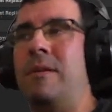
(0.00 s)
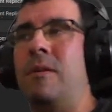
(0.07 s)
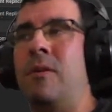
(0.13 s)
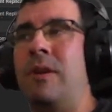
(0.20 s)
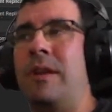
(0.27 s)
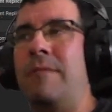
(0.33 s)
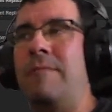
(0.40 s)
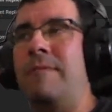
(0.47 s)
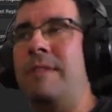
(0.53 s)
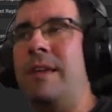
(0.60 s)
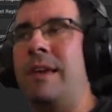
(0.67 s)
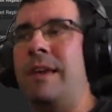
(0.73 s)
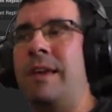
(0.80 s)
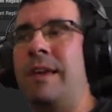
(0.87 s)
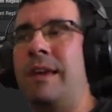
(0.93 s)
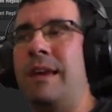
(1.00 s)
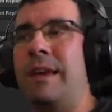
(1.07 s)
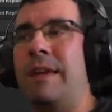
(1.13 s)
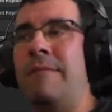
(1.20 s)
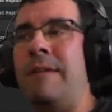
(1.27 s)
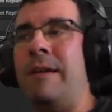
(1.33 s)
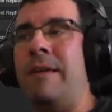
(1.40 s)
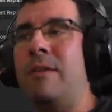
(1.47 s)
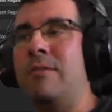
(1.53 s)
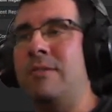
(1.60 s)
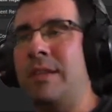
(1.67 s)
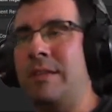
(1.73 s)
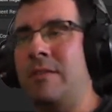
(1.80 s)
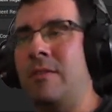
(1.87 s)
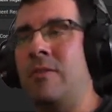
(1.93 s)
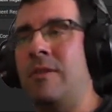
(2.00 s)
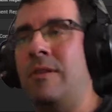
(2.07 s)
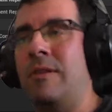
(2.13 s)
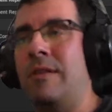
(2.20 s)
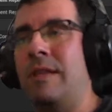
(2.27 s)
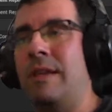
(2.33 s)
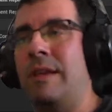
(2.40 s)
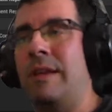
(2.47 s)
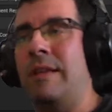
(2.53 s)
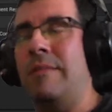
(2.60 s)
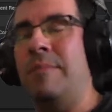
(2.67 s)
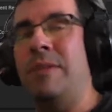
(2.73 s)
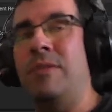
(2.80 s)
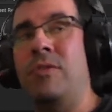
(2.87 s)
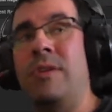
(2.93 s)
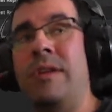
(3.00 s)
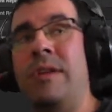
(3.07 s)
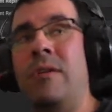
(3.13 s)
or if I use it on the inventory,